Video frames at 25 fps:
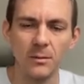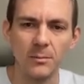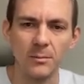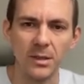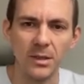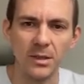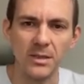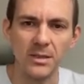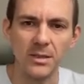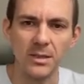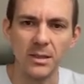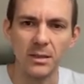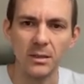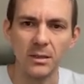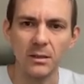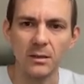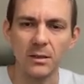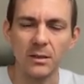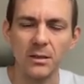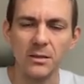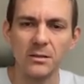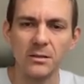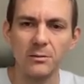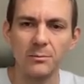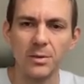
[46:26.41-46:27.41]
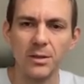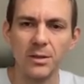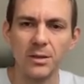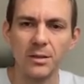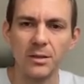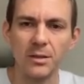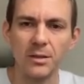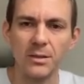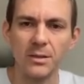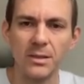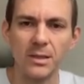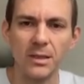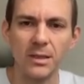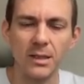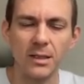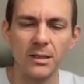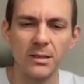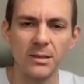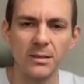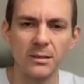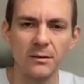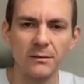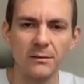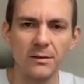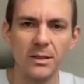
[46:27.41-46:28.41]
but it still needs to be a
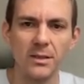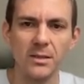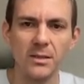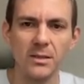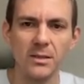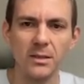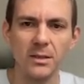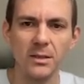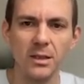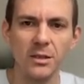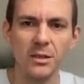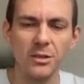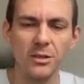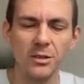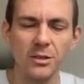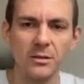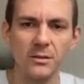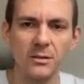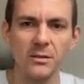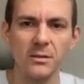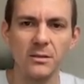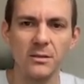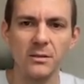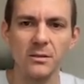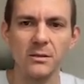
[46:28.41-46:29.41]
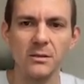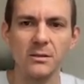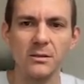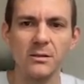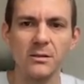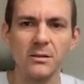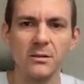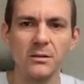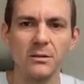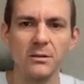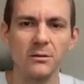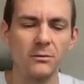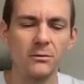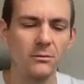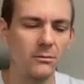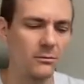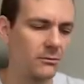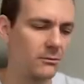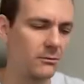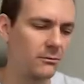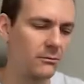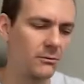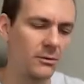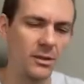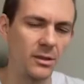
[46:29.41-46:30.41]
slice of destinations so
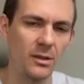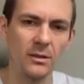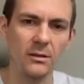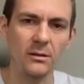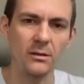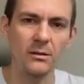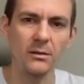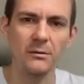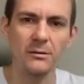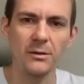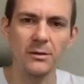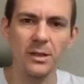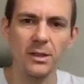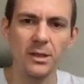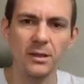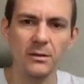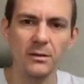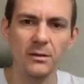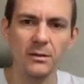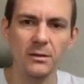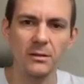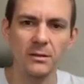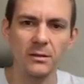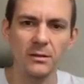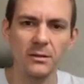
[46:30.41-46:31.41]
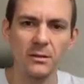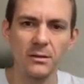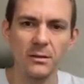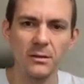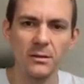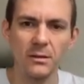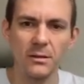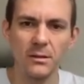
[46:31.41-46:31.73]
we create a